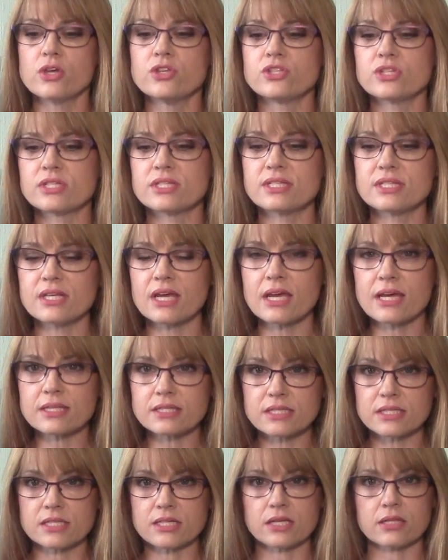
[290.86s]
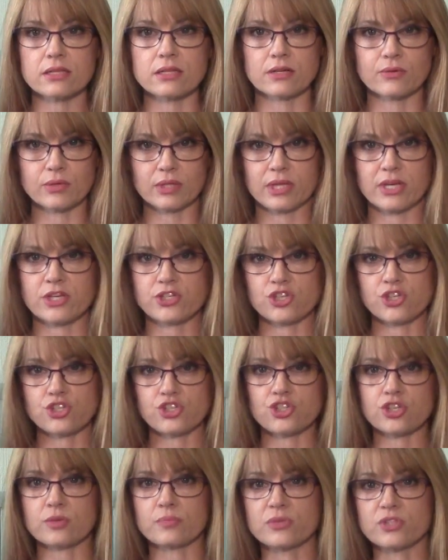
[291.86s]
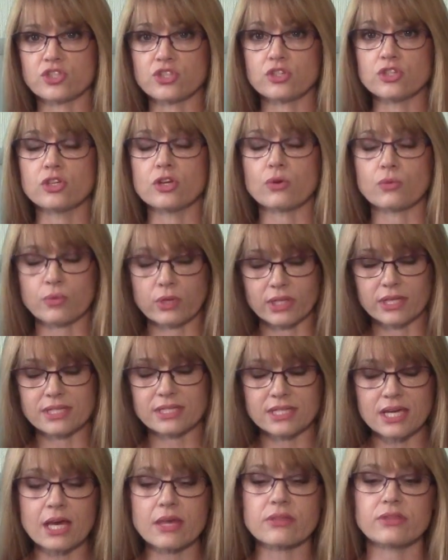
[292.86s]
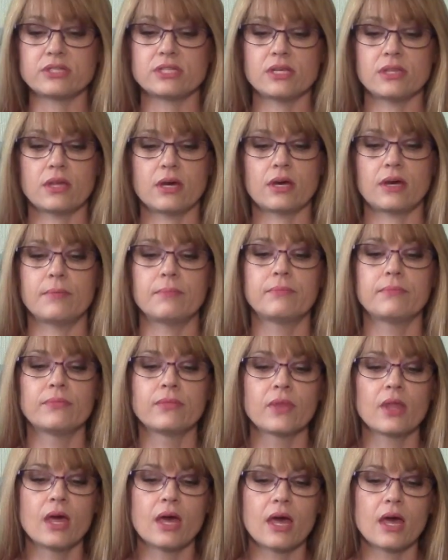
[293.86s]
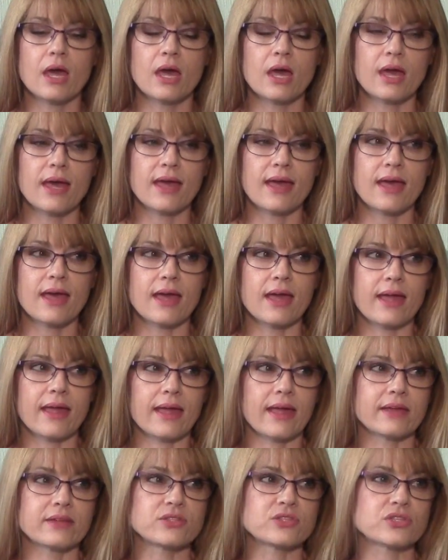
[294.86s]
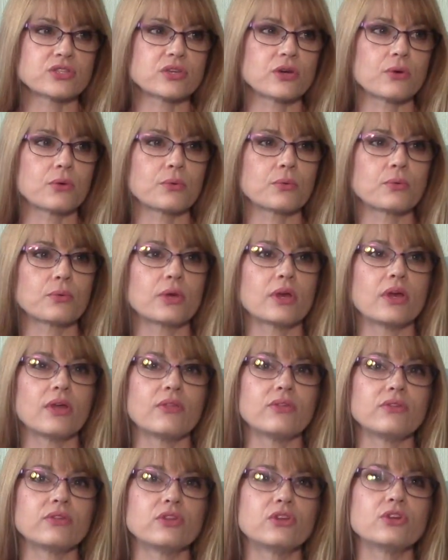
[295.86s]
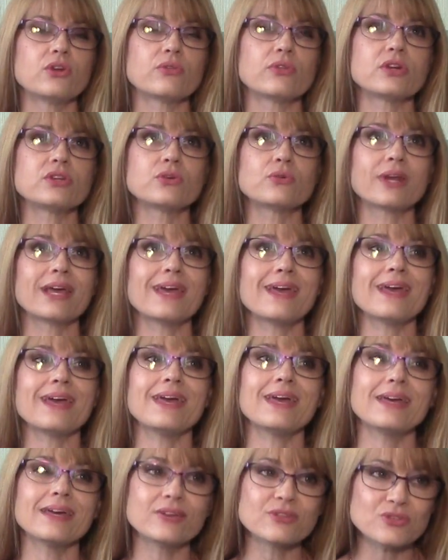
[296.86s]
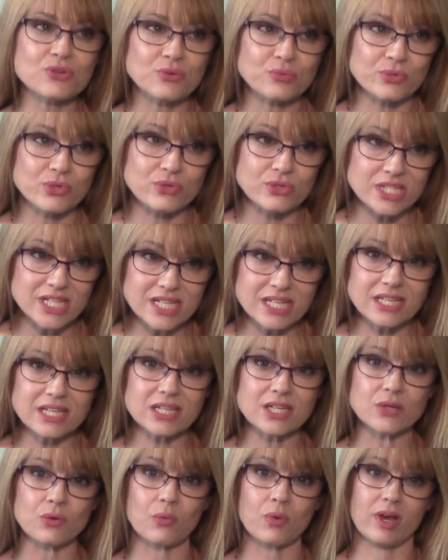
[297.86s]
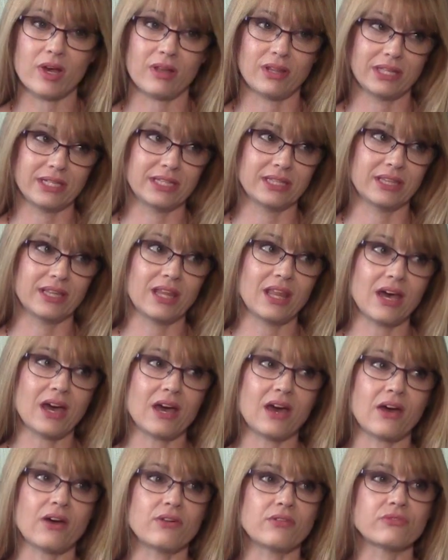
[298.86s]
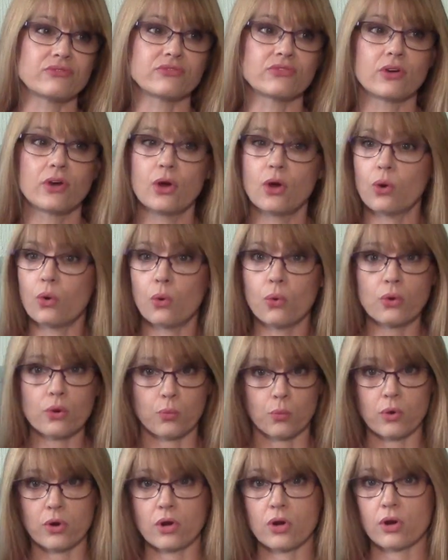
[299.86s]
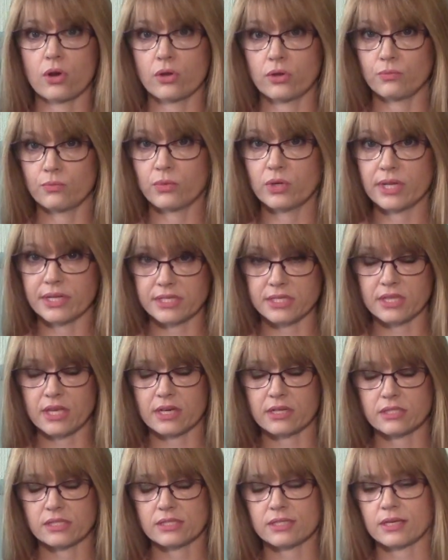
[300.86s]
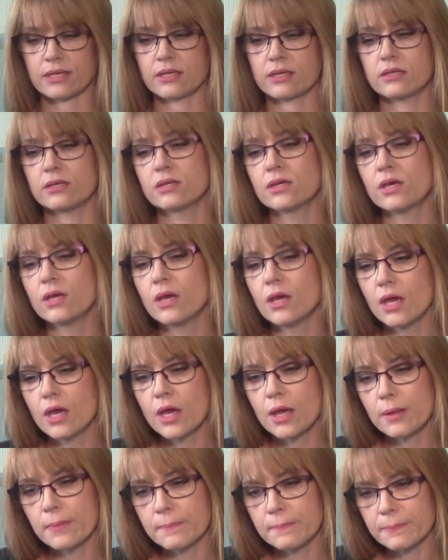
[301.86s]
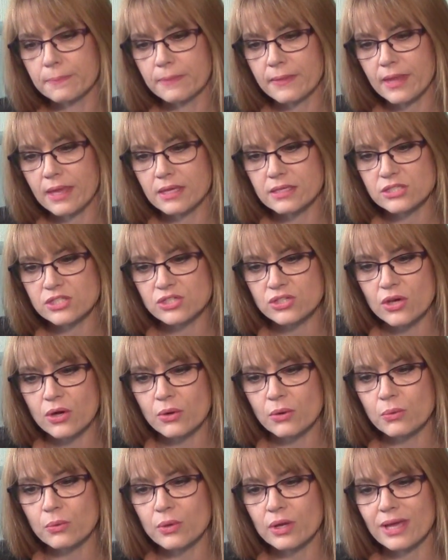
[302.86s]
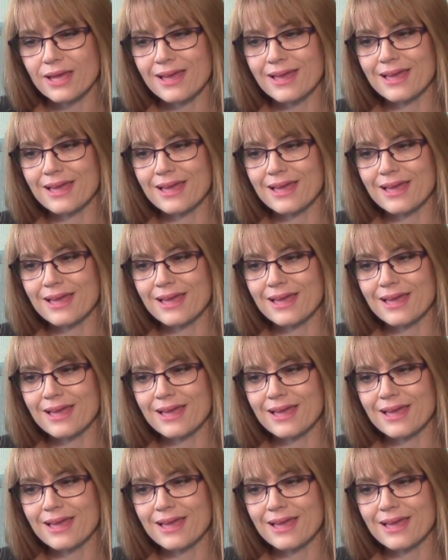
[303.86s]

To stand still in a relationship is, really death to them. And so, they don't handle routine well in love or work. And we'll get to that in a second. So